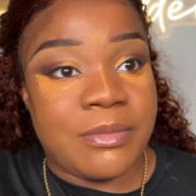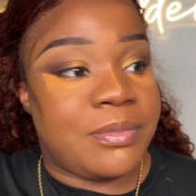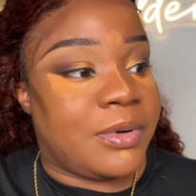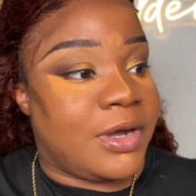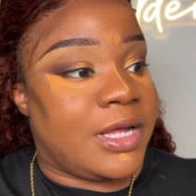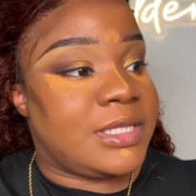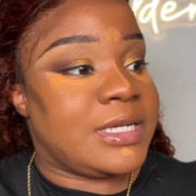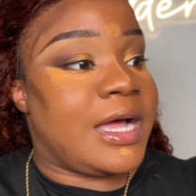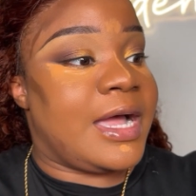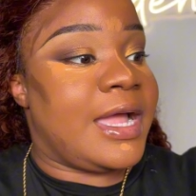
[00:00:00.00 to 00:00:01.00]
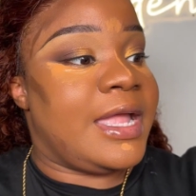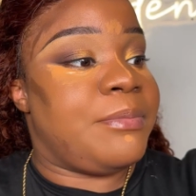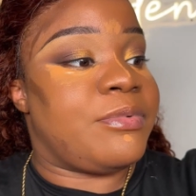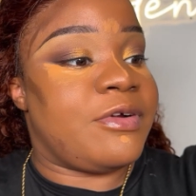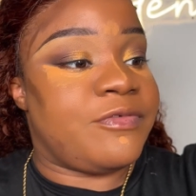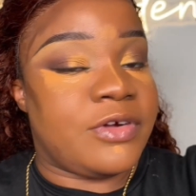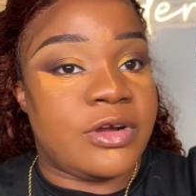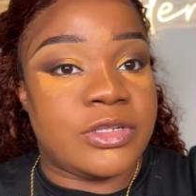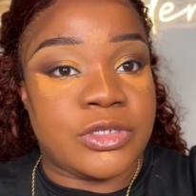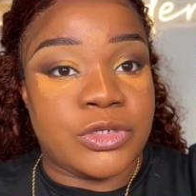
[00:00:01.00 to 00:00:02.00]
But I prefer
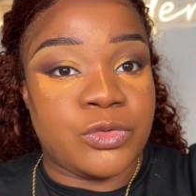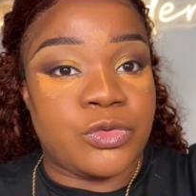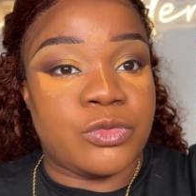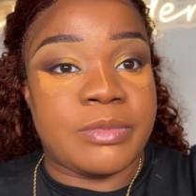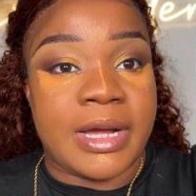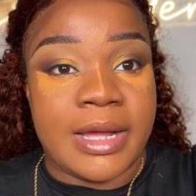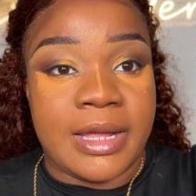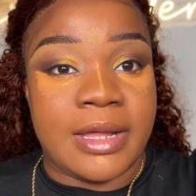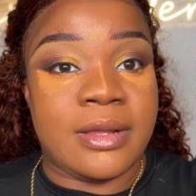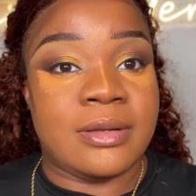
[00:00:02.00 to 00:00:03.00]
to do my